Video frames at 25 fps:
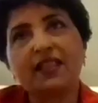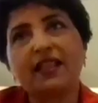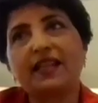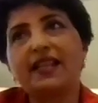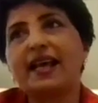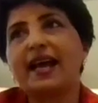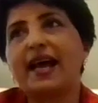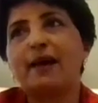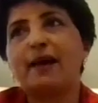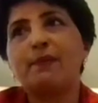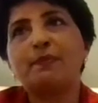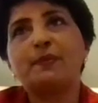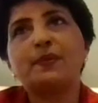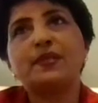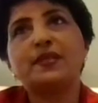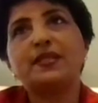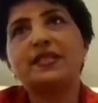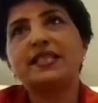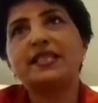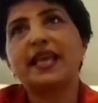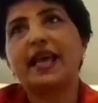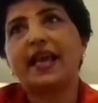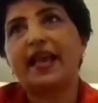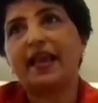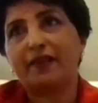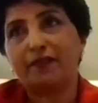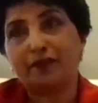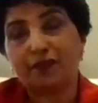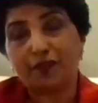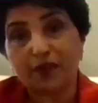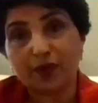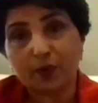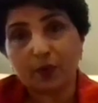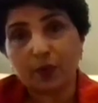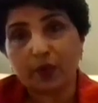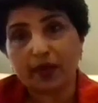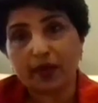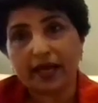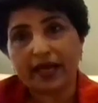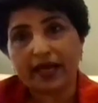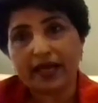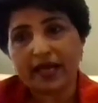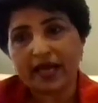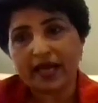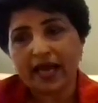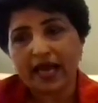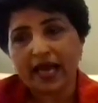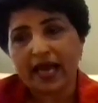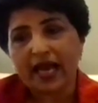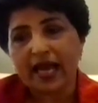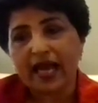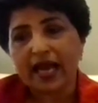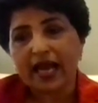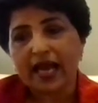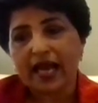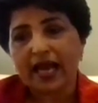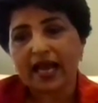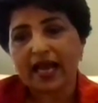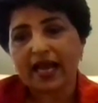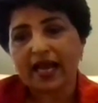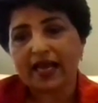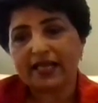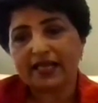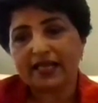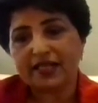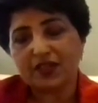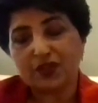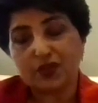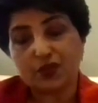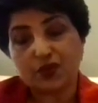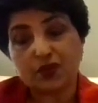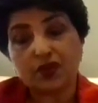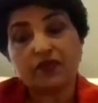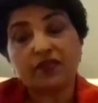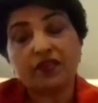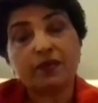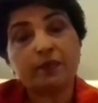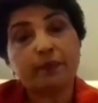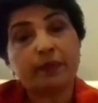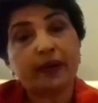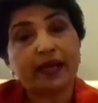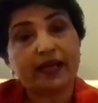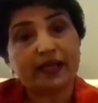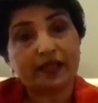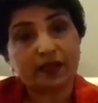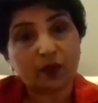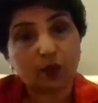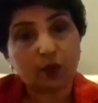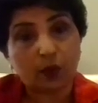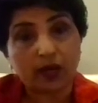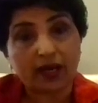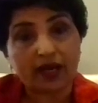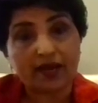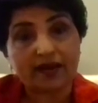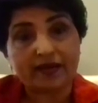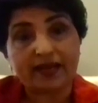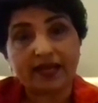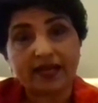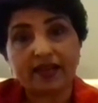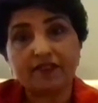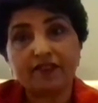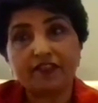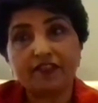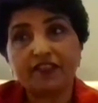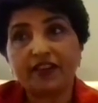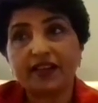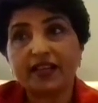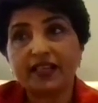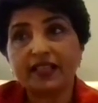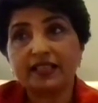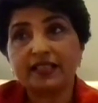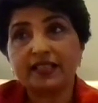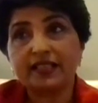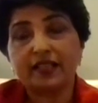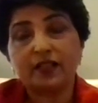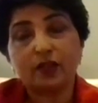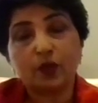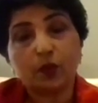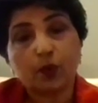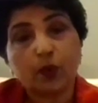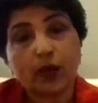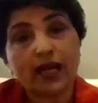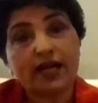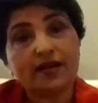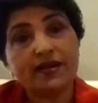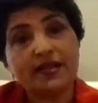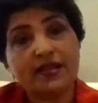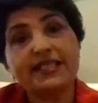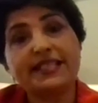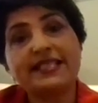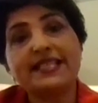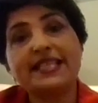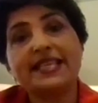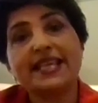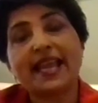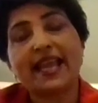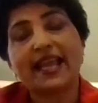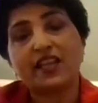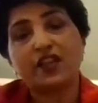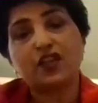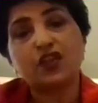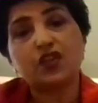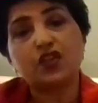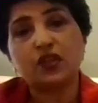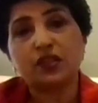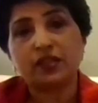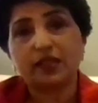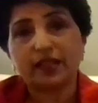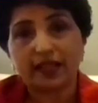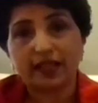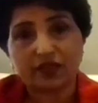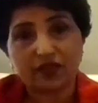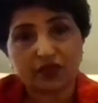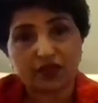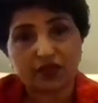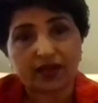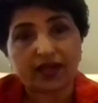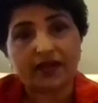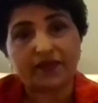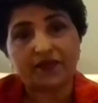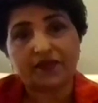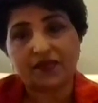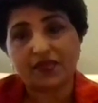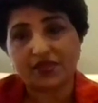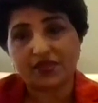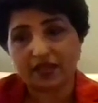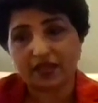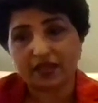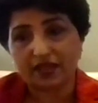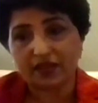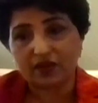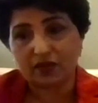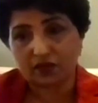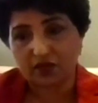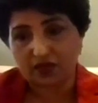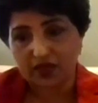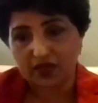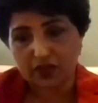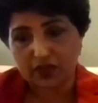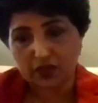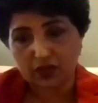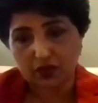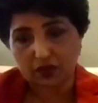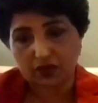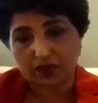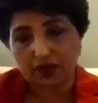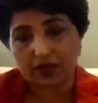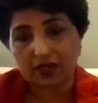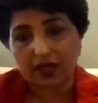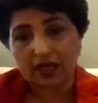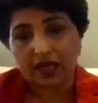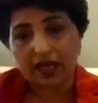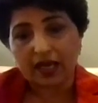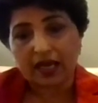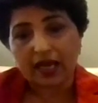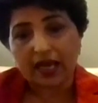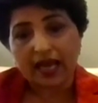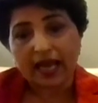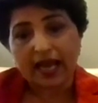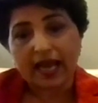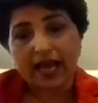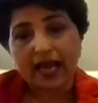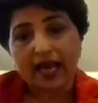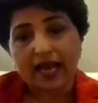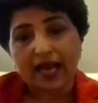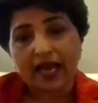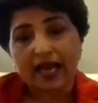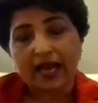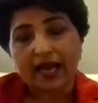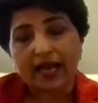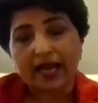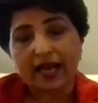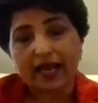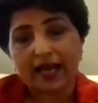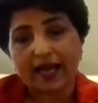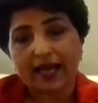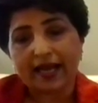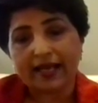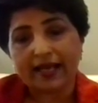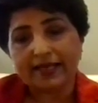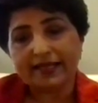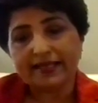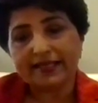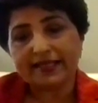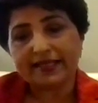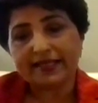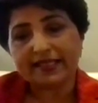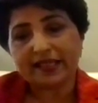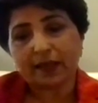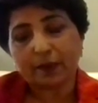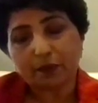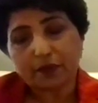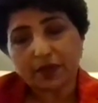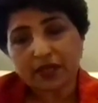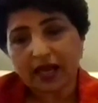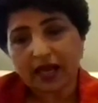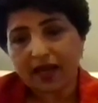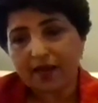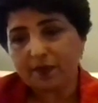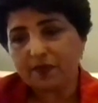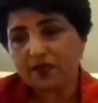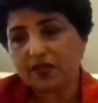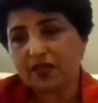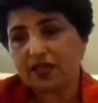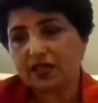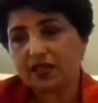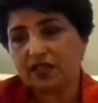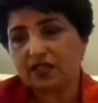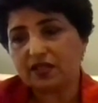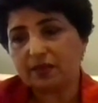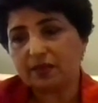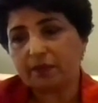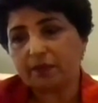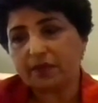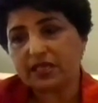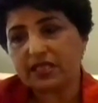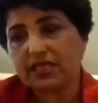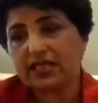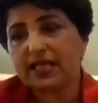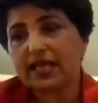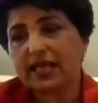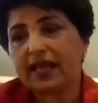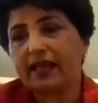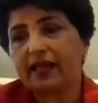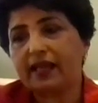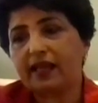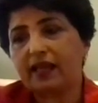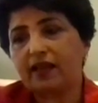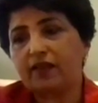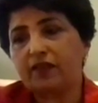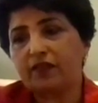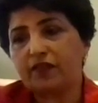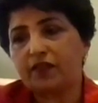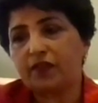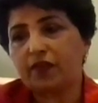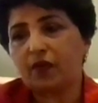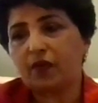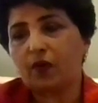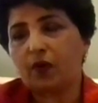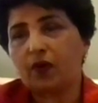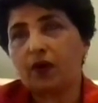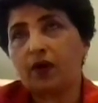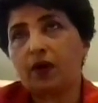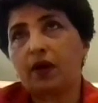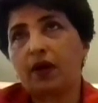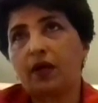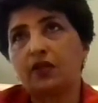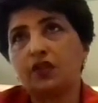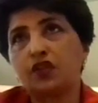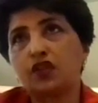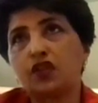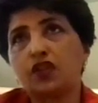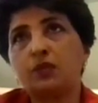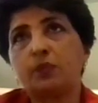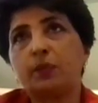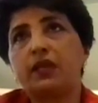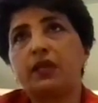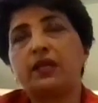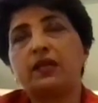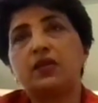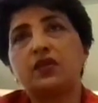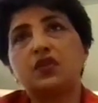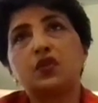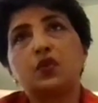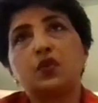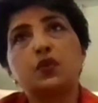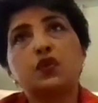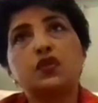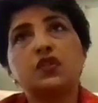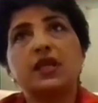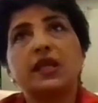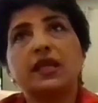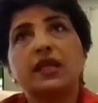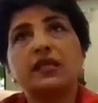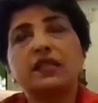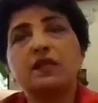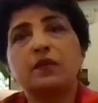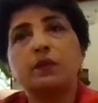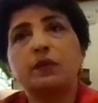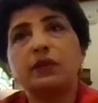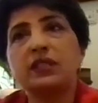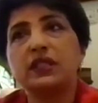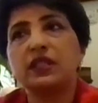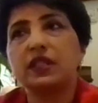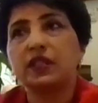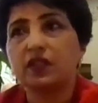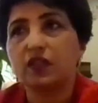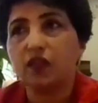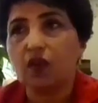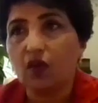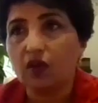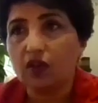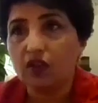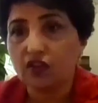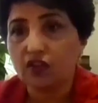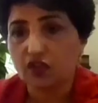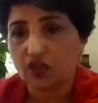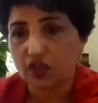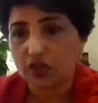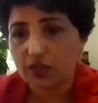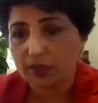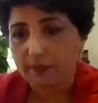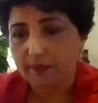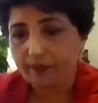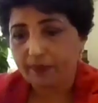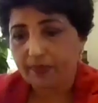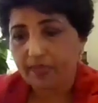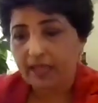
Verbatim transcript: that happens everywhere and it's driven by inquiry. In fact, inquiry is the engine that drives innovation. And sometimes it's mistaken for uh, just being associated with technology.